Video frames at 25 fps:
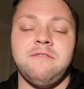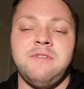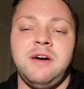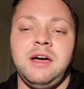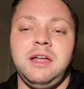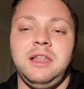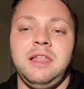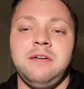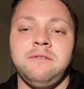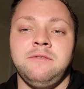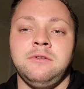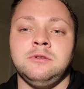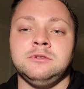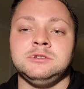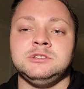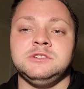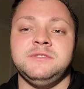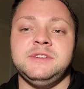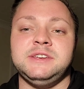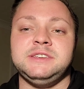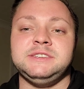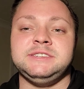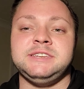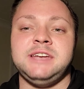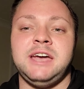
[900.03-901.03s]
that level. So
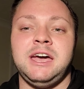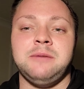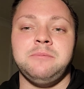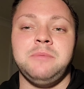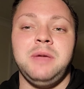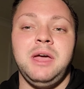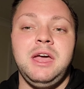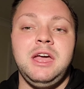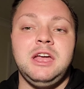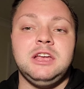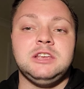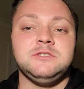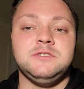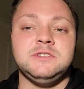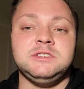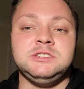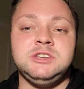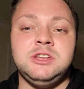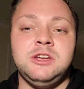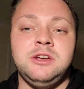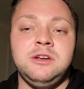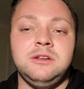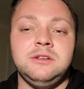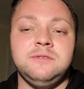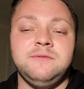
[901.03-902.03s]
this time, it's
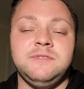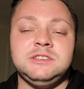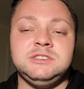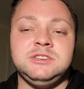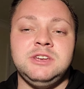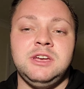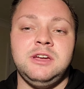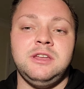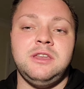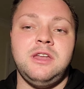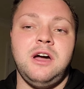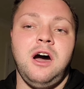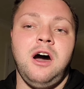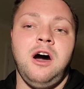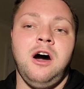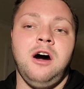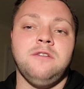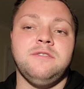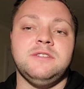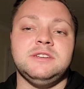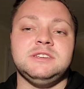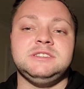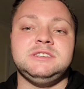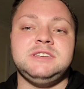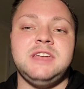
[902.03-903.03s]
the return
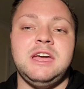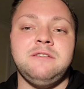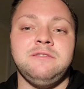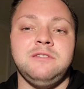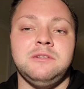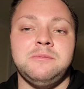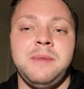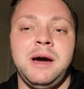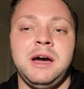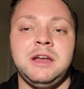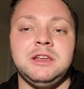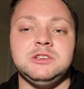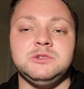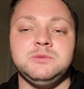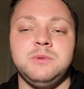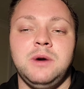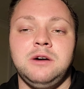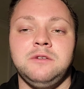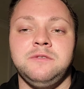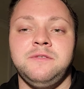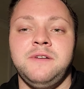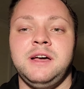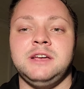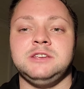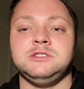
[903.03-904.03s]
of Staveley Miners
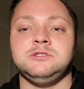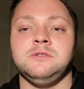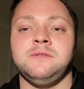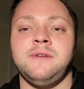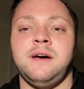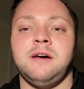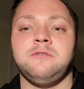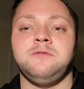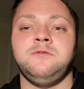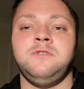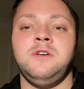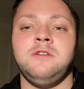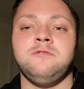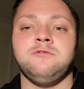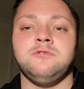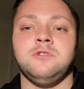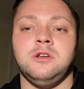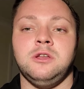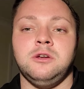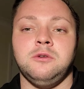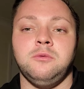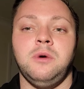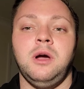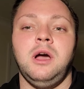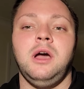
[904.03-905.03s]
Welfare, so without further
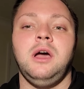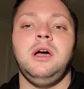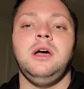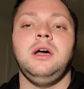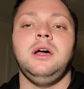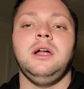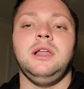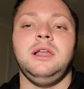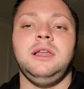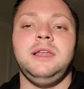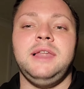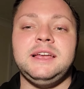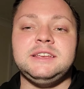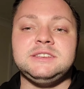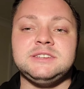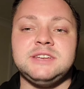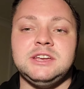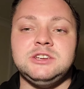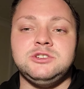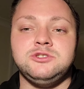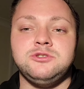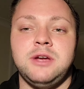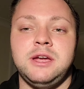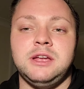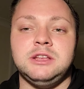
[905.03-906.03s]
ado, let's get
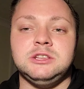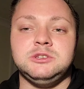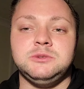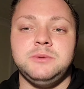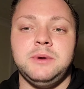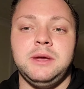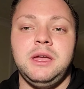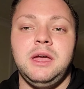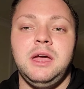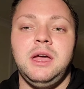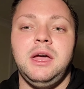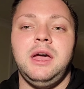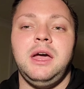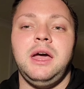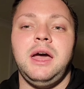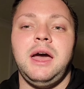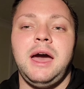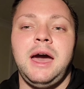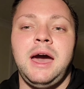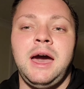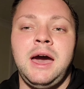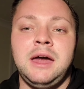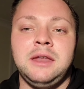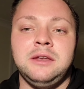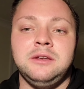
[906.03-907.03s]
straight into it
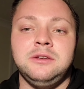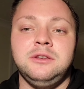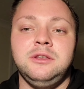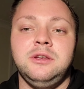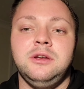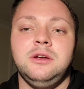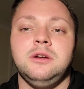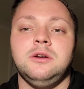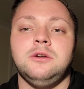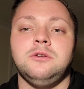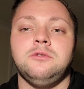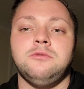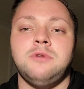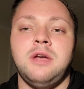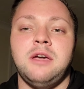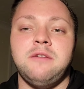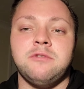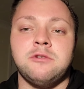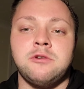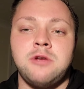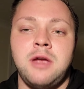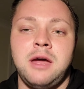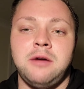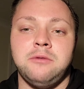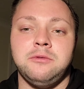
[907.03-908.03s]
and rate the
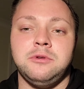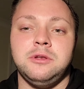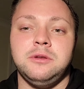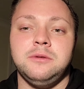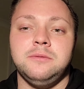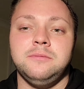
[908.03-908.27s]
ground.